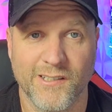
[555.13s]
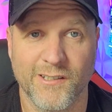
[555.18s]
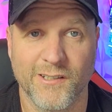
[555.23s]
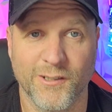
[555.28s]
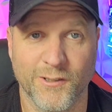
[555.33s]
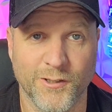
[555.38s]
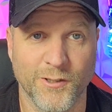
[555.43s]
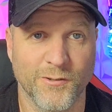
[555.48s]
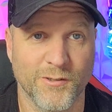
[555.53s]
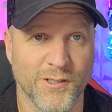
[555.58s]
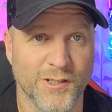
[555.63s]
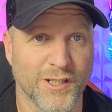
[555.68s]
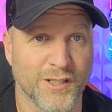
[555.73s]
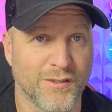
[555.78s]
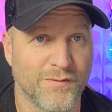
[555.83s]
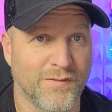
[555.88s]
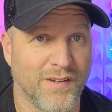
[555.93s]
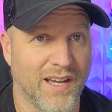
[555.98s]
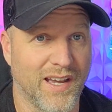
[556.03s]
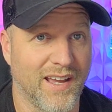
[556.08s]
You're doing
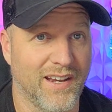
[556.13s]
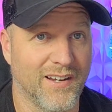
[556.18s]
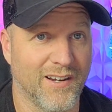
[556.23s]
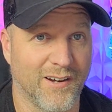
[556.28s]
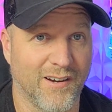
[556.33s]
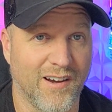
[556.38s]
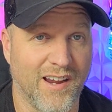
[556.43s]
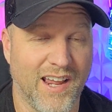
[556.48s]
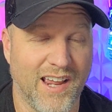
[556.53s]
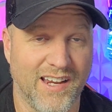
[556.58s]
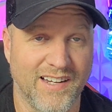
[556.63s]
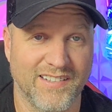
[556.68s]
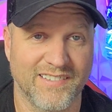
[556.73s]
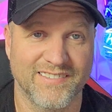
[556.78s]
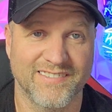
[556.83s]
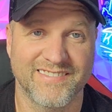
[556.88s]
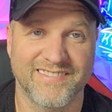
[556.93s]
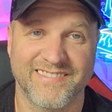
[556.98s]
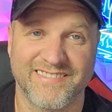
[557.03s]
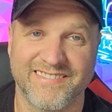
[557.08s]
just fine. All right.
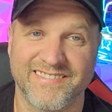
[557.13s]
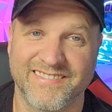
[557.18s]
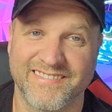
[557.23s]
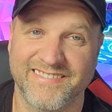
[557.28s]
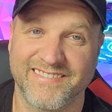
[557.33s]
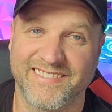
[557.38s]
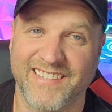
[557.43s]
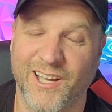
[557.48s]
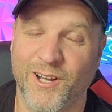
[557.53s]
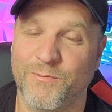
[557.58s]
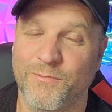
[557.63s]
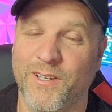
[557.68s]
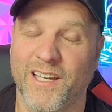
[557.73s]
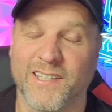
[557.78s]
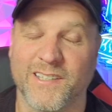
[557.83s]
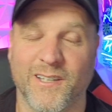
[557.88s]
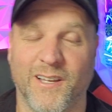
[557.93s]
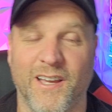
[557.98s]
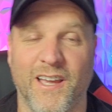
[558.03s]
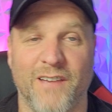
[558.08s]
I hope you
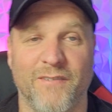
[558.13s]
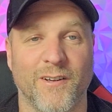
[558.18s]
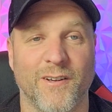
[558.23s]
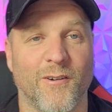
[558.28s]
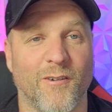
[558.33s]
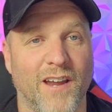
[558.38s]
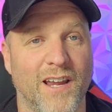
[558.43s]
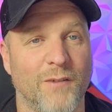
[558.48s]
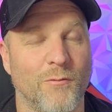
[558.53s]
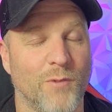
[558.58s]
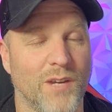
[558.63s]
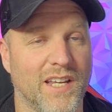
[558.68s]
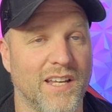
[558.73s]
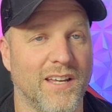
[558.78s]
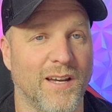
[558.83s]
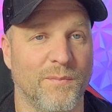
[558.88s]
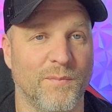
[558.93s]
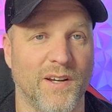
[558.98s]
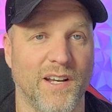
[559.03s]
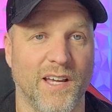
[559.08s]
guys all have a great week
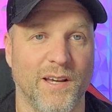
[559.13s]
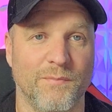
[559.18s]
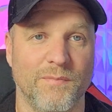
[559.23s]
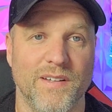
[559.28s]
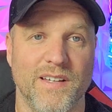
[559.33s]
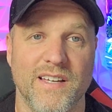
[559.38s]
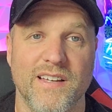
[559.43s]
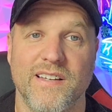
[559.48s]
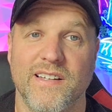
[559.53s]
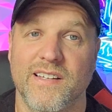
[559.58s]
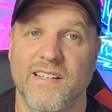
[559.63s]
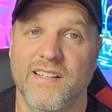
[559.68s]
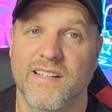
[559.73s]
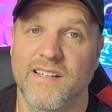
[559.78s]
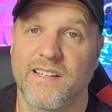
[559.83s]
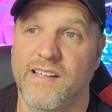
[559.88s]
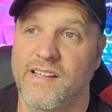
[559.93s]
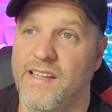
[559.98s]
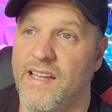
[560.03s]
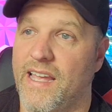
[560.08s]
coming up.
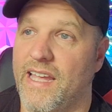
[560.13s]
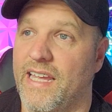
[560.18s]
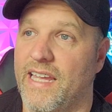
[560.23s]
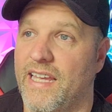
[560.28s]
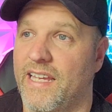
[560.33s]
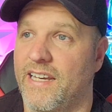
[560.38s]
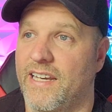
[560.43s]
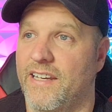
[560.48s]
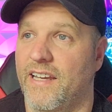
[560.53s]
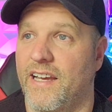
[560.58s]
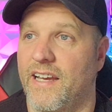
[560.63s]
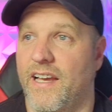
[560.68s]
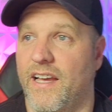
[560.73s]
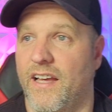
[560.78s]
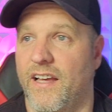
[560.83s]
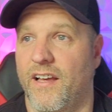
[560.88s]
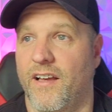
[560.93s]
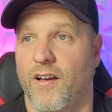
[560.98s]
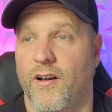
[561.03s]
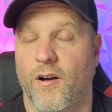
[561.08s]
And
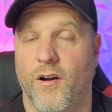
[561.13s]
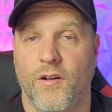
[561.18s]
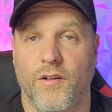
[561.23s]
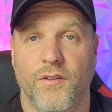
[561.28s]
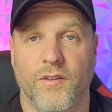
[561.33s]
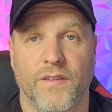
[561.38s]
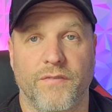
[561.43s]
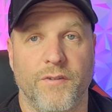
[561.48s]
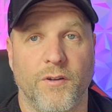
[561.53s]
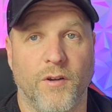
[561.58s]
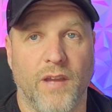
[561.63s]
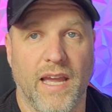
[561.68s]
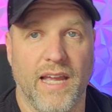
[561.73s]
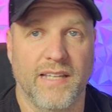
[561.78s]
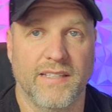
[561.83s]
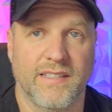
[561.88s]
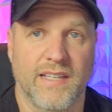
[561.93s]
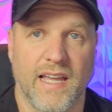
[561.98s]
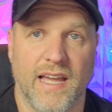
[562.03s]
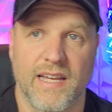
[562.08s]
uh, all, if you
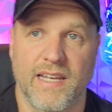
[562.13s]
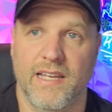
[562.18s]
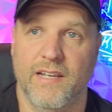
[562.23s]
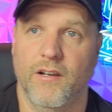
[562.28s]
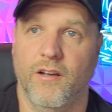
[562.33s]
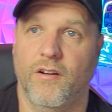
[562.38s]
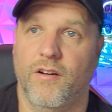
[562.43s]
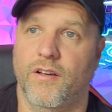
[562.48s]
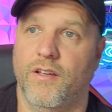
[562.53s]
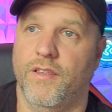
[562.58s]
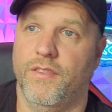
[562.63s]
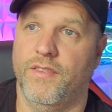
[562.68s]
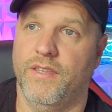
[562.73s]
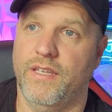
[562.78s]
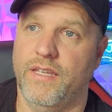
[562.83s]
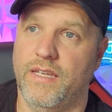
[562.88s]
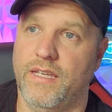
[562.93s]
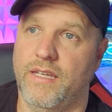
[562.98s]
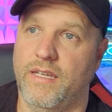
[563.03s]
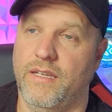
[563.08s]
guys got in on
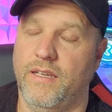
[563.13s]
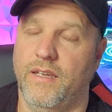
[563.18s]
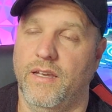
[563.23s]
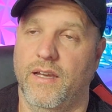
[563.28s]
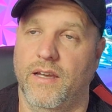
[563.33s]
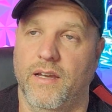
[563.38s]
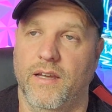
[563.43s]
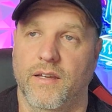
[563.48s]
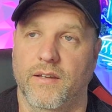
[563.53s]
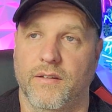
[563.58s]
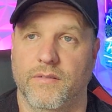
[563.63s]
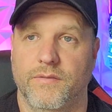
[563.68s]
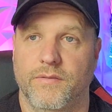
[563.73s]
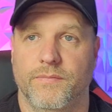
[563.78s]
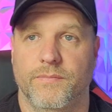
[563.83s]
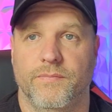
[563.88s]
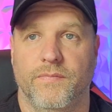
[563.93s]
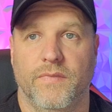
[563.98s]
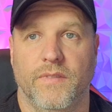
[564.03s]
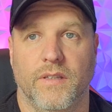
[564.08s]
the uh,
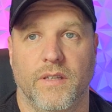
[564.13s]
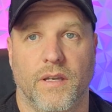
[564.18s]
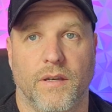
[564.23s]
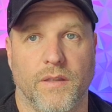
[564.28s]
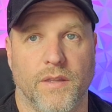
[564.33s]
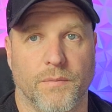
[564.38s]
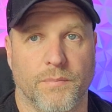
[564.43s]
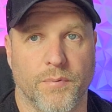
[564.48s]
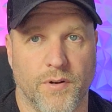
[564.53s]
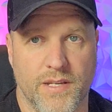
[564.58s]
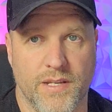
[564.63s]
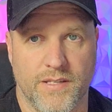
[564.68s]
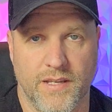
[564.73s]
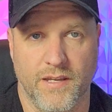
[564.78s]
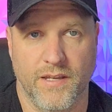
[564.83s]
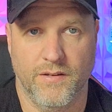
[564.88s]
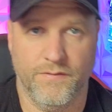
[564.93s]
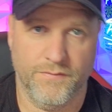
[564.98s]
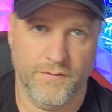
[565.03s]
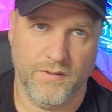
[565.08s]
the
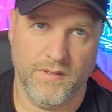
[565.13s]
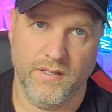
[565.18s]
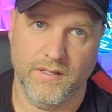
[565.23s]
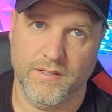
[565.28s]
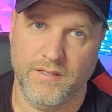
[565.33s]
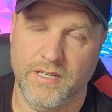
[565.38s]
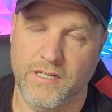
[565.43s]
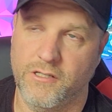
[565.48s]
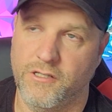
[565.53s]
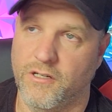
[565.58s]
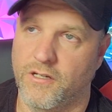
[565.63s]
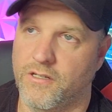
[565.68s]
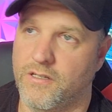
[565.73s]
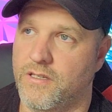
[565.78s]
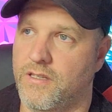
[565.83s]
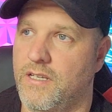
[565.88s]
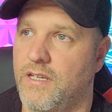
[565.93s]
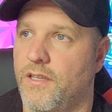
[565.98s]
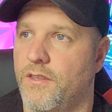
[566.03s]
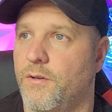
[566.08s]
pre-sale for the t-shirts
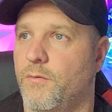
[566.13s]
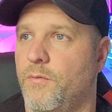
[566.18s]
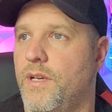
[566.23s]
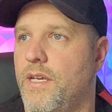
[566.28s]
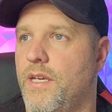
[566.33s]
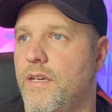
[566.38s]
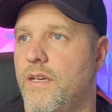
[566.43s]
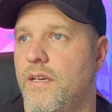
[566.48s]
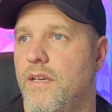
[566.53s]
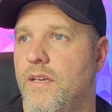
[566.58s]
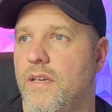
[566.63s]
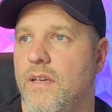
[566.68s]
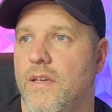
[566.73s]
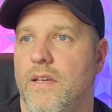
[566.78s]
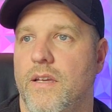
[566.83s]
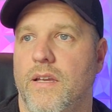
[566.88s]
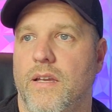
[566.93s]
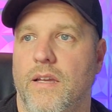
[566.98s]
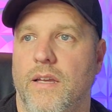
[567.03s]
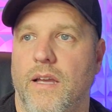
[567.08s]
the other week,
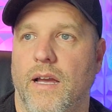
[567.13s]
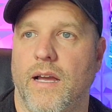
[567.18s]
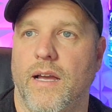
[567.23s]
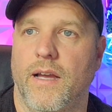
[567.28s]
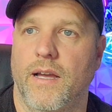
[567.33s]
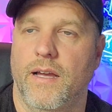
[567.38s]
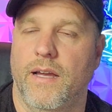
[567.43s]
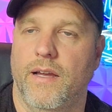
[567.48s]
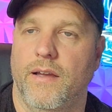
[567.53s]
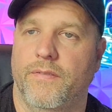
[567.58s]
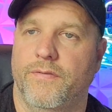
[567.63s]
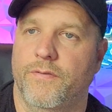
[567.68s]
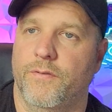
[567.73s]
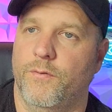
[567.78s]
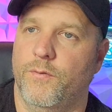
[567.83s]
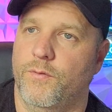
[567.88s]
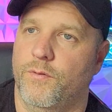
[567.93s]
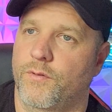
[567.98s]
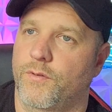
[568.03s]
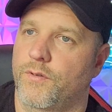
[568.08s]
uh,
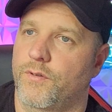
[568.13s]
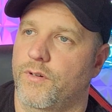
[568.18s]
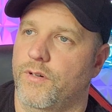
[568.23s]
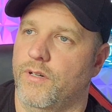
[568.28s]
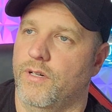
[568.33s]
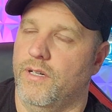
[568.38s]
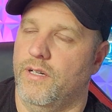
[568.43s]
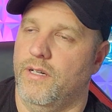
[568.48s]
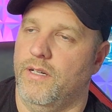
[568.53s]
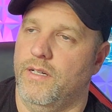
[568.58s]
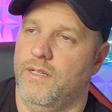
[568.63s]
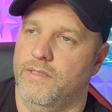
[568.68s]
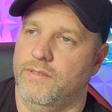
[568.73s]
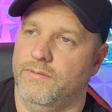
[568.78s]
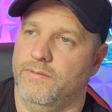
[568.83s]
for uh,